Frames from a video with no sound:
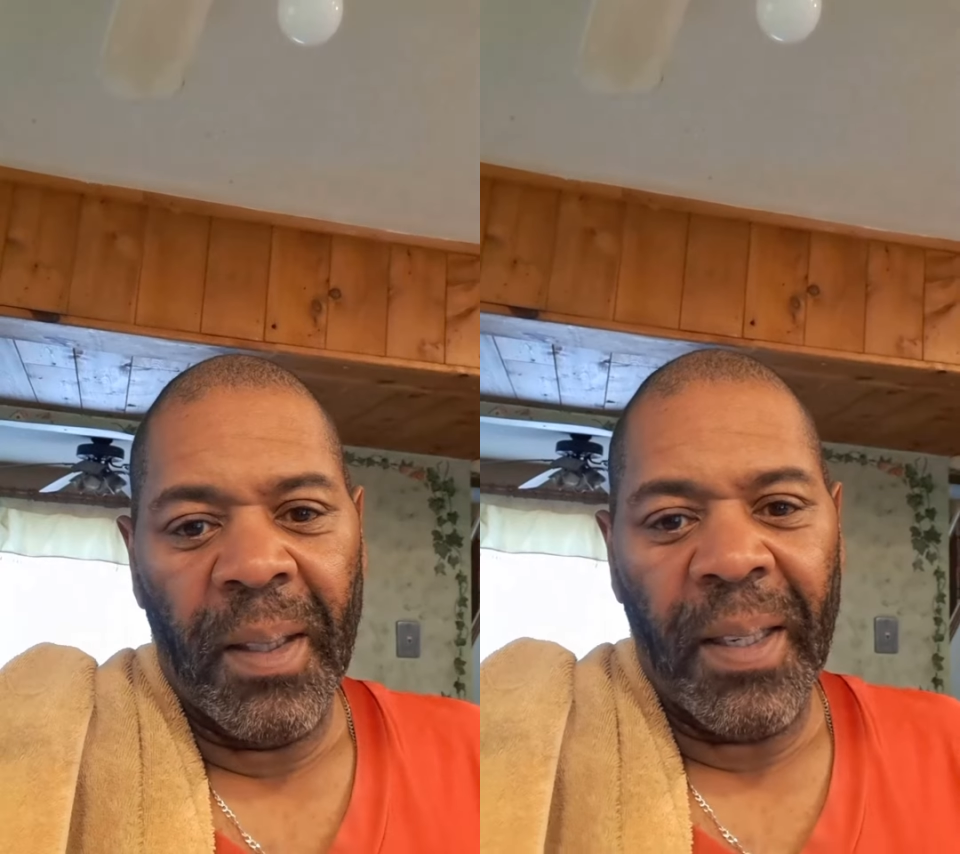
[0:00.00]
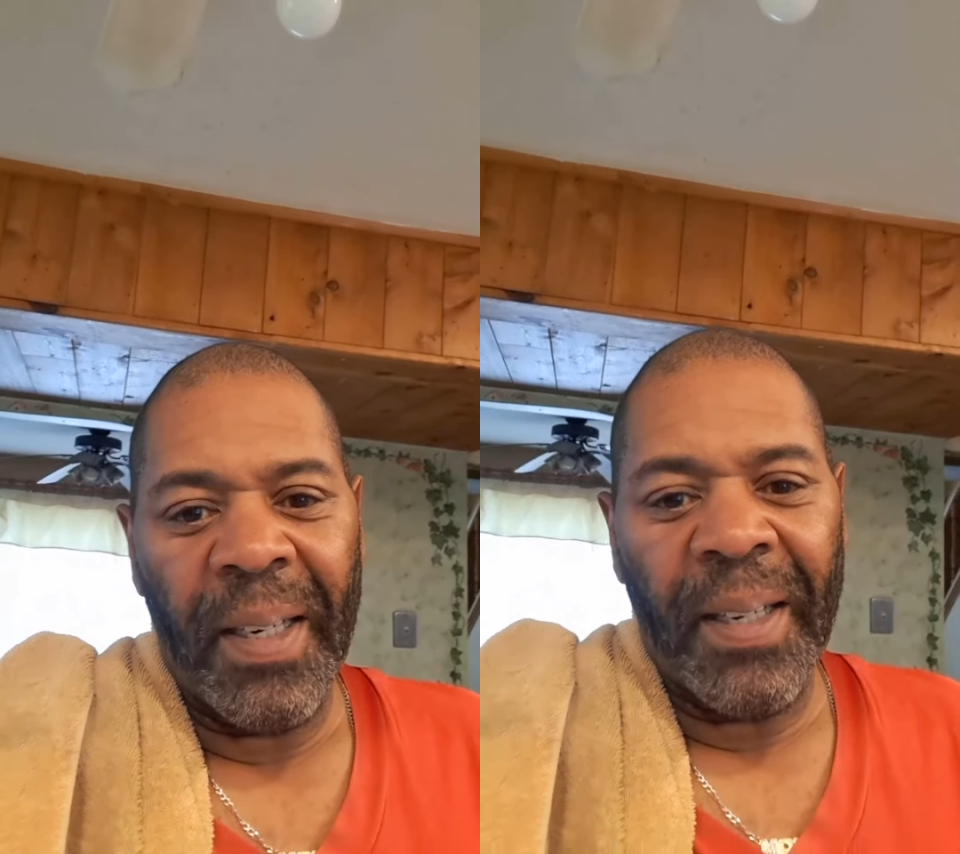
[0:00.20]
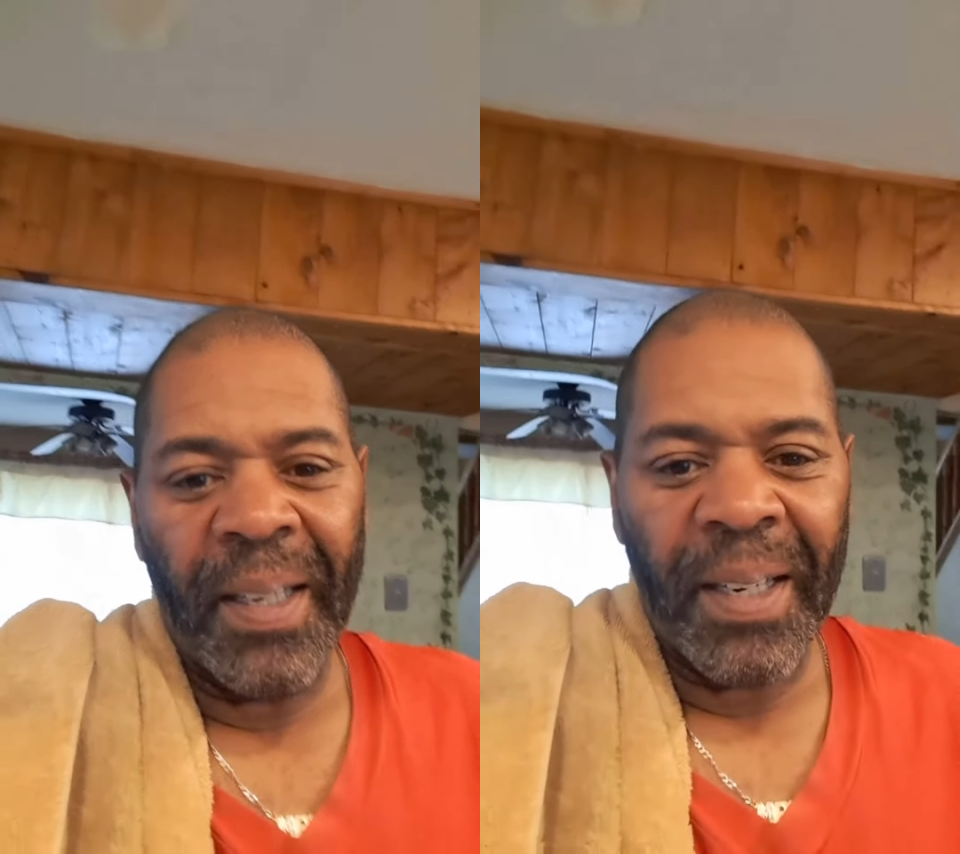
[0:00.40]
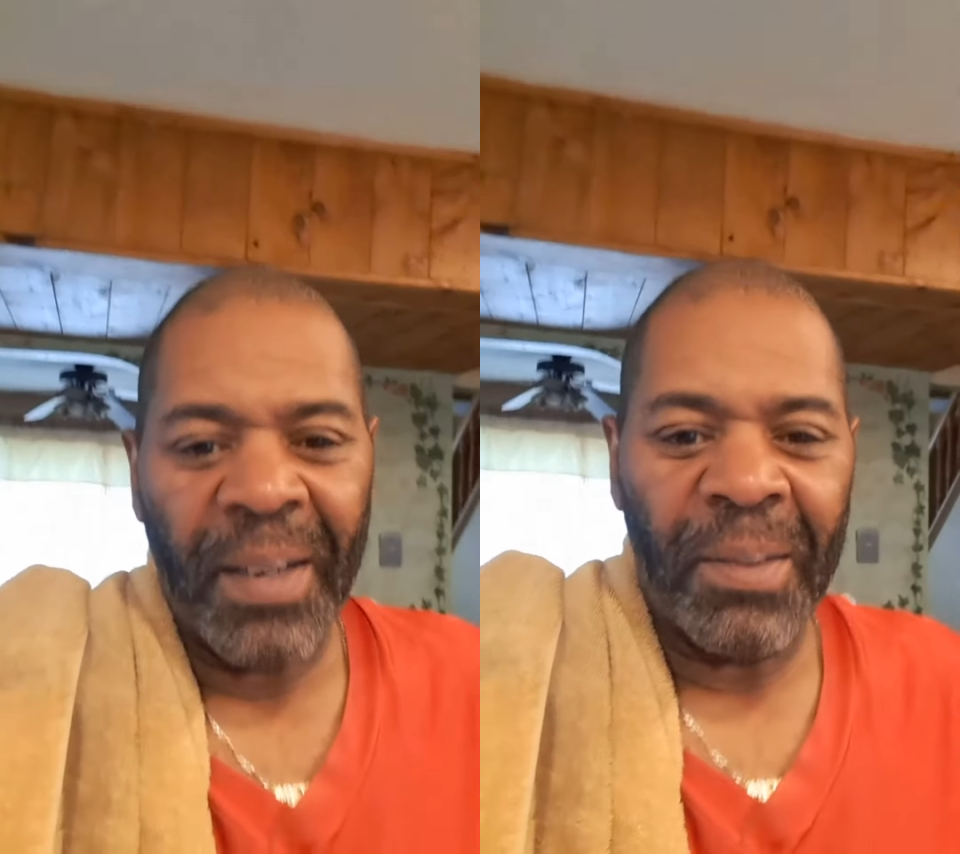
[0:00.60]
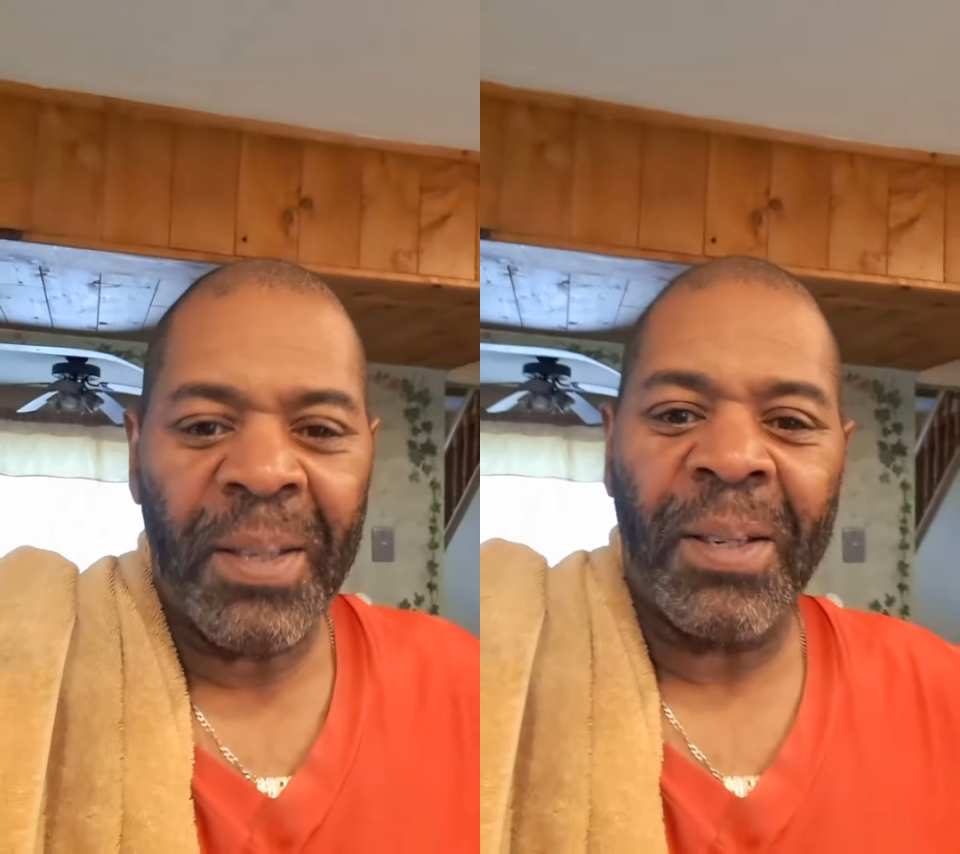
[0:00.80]

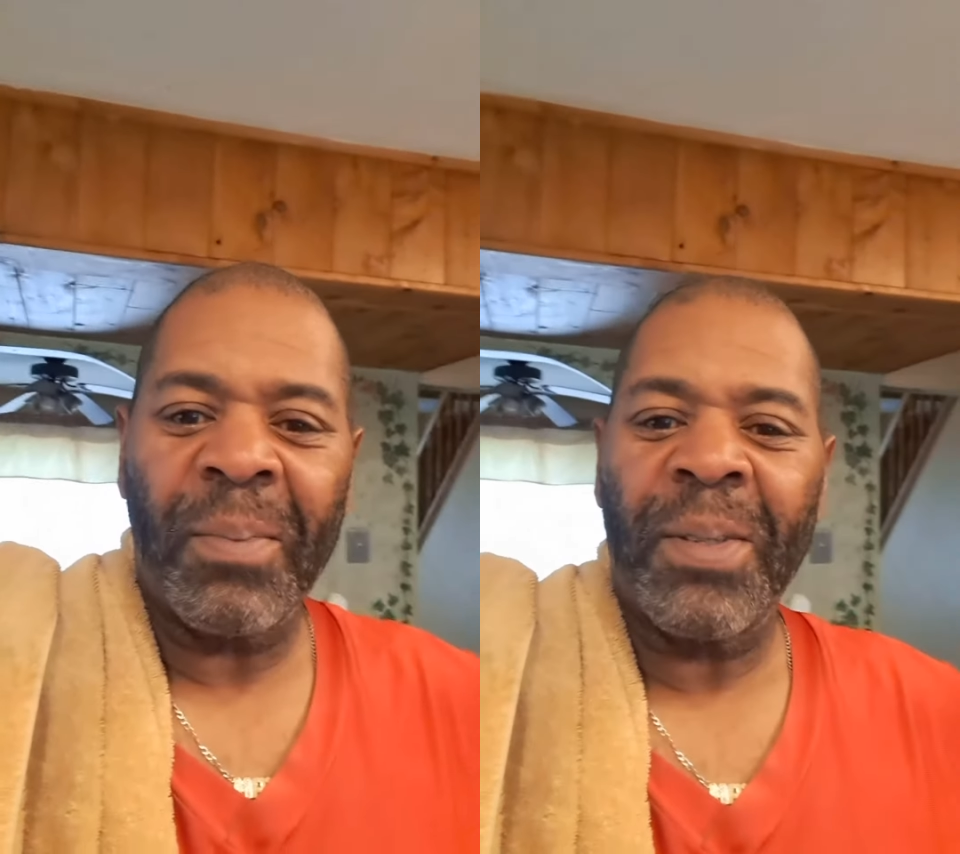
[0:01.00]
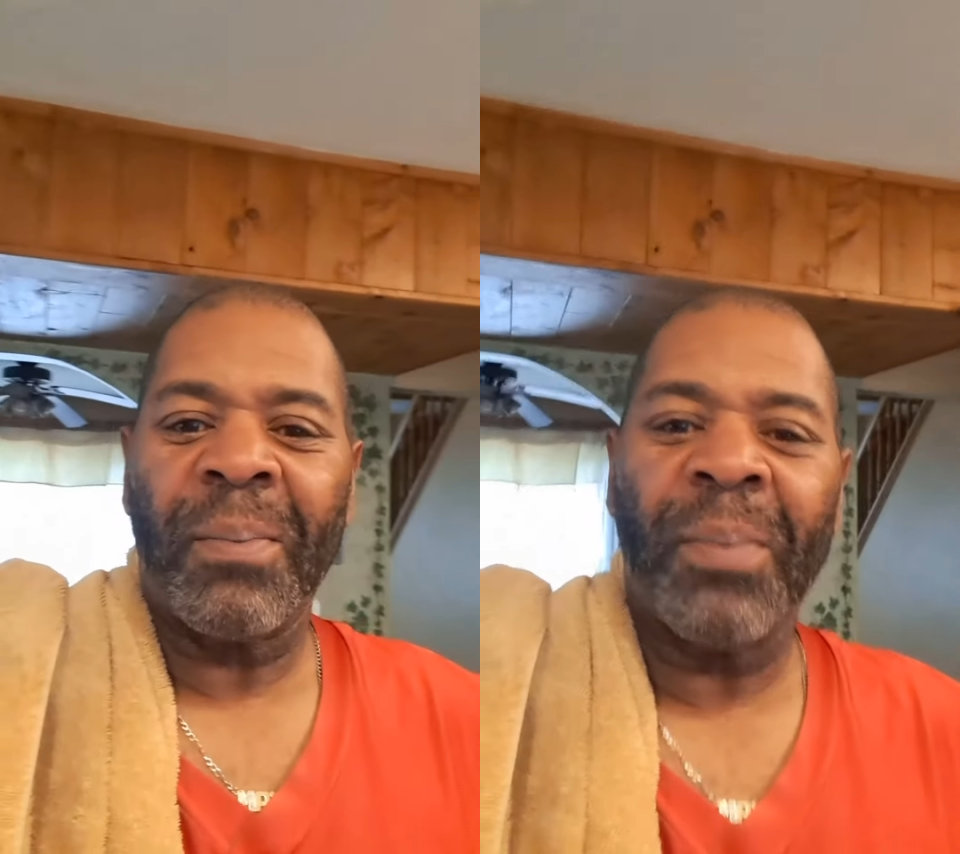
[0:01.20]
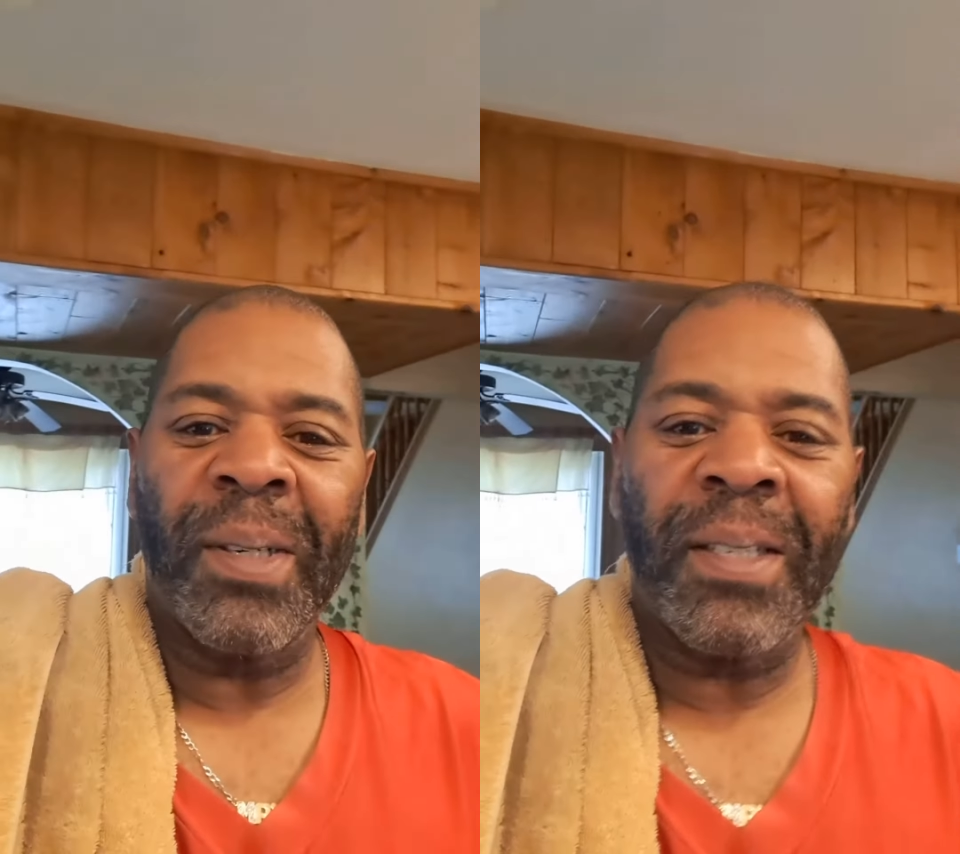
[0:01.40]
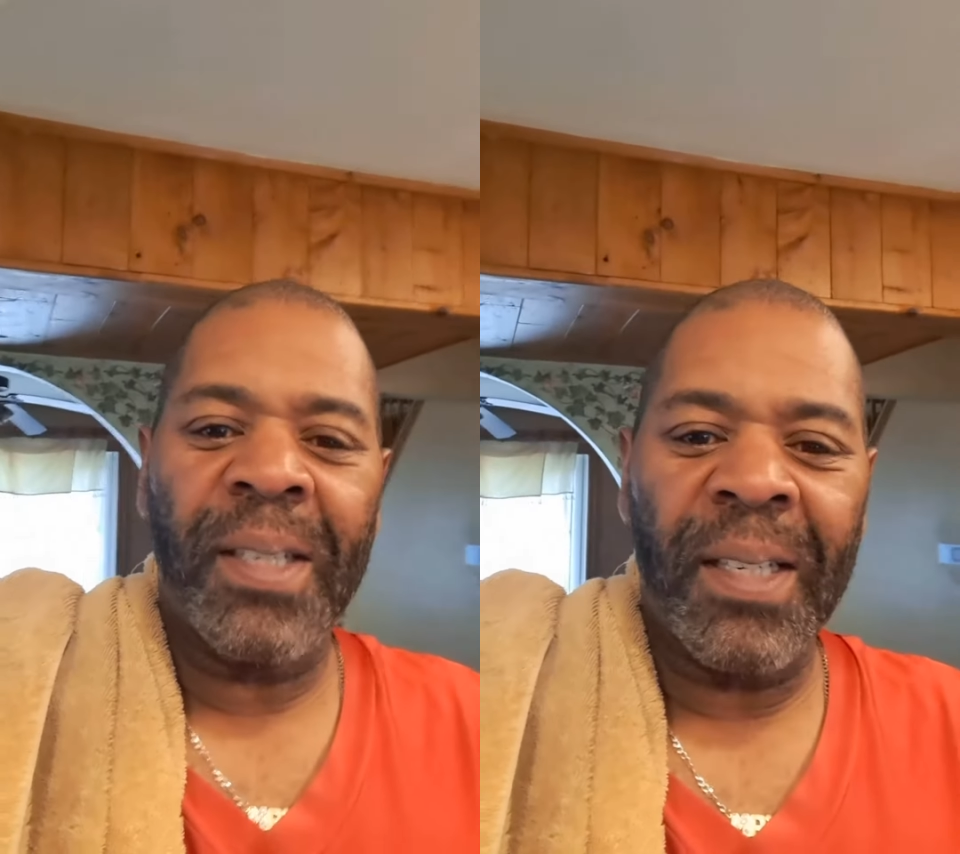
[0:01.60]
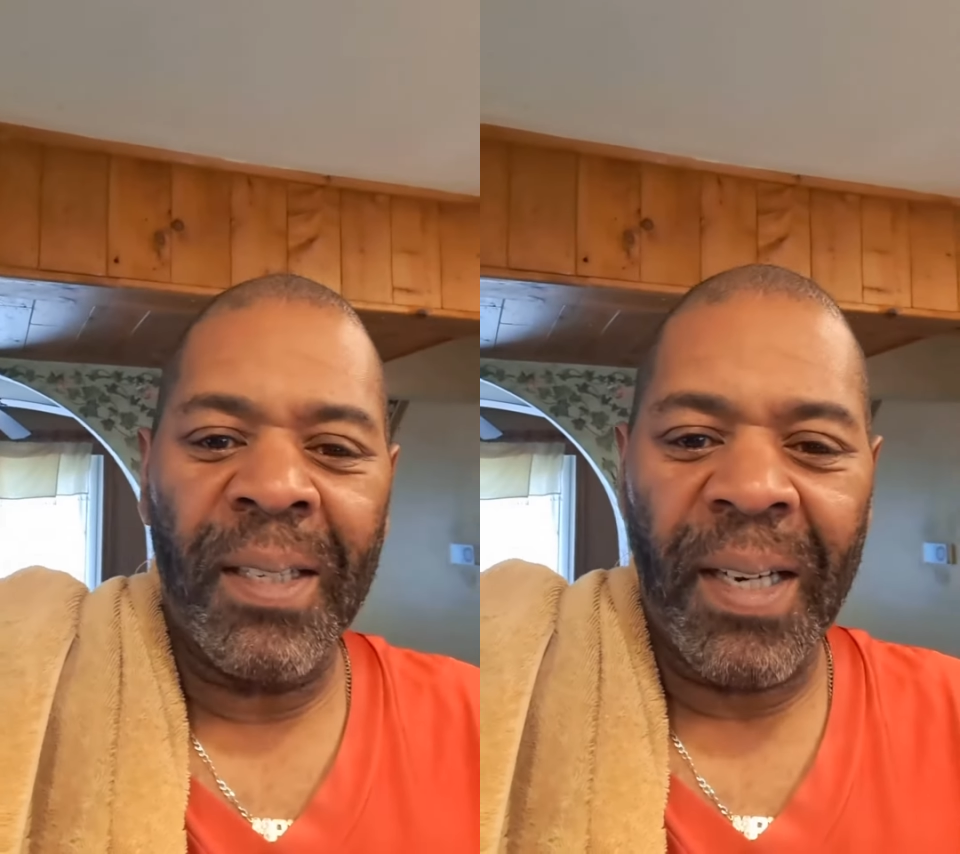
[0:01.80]
Hey, what's up? It's your boy
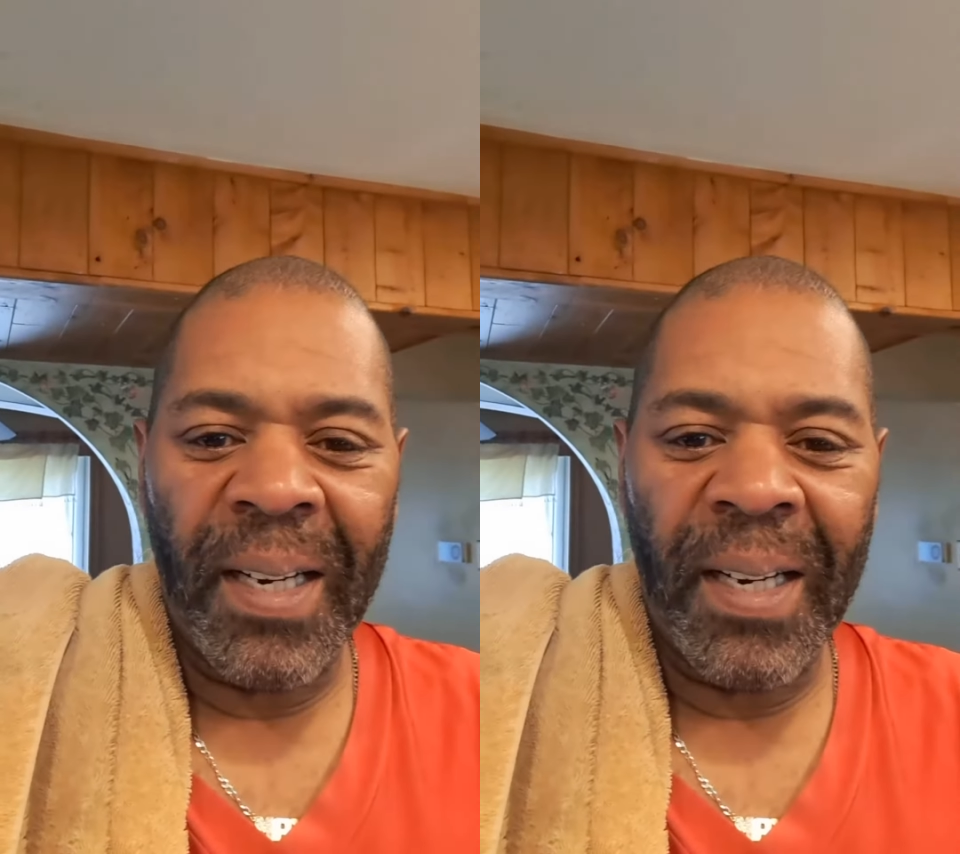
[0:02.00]
G,